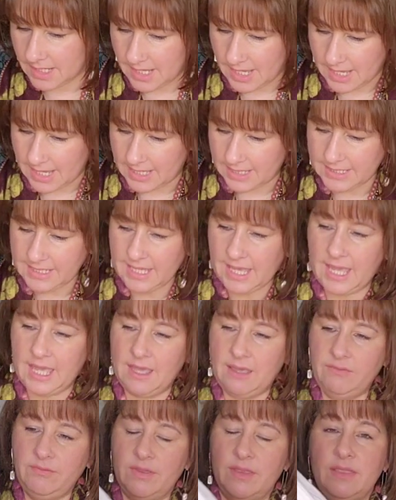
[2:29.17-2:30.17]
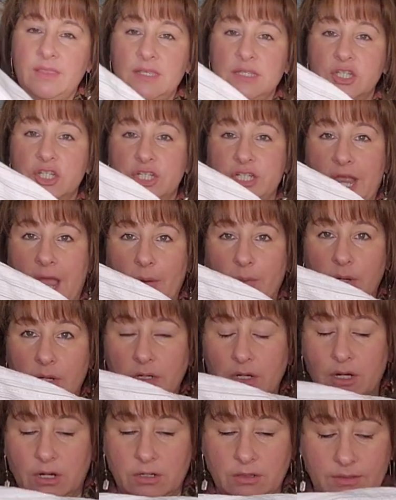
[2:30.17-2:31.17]
I have this shower
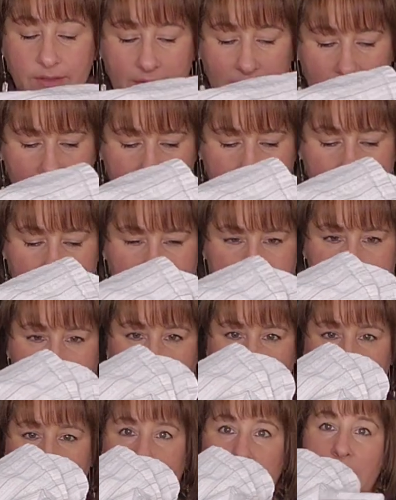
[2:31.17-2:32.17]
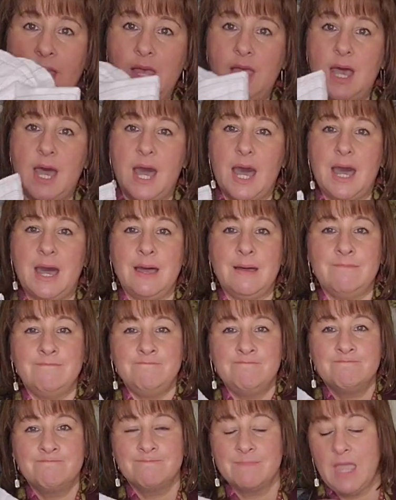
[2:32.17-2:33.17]
curtain that I picked up.
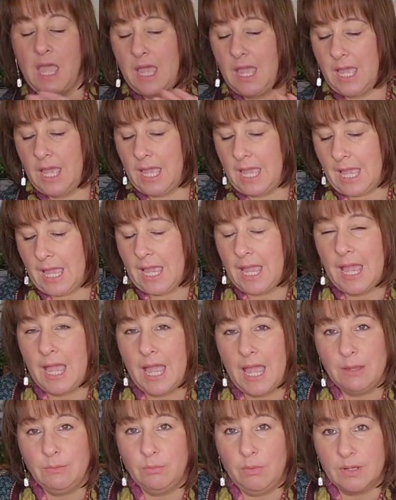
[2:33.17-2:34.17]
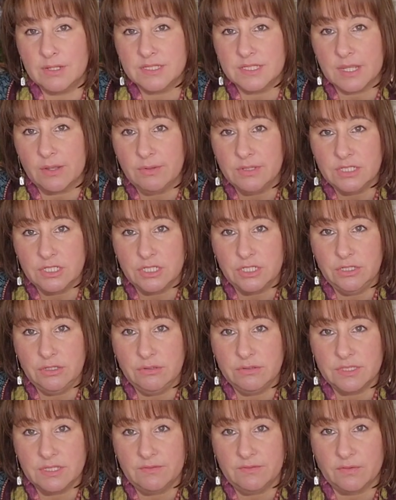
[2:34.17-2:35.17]
I was going to
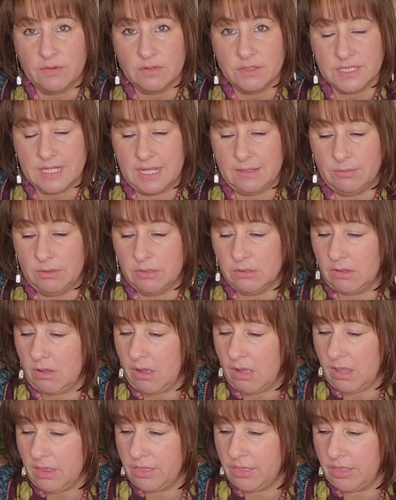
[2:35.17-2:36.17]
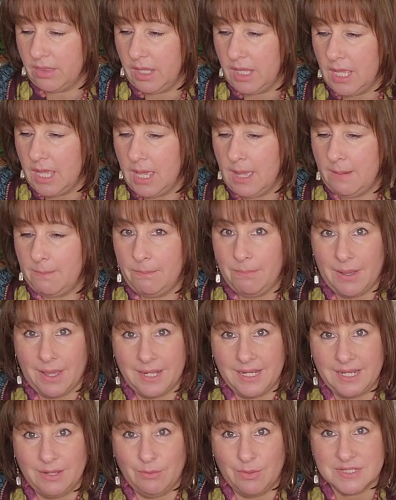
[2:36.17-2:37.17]
use it for a tablecloth, but
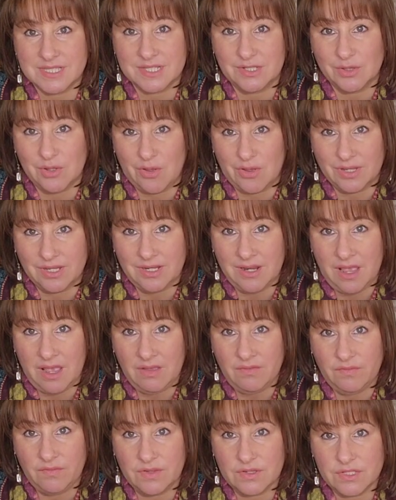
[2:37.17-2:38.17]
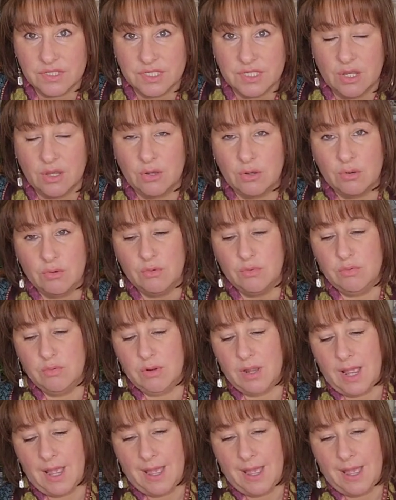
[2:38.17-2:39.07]
it wasn't long enough, so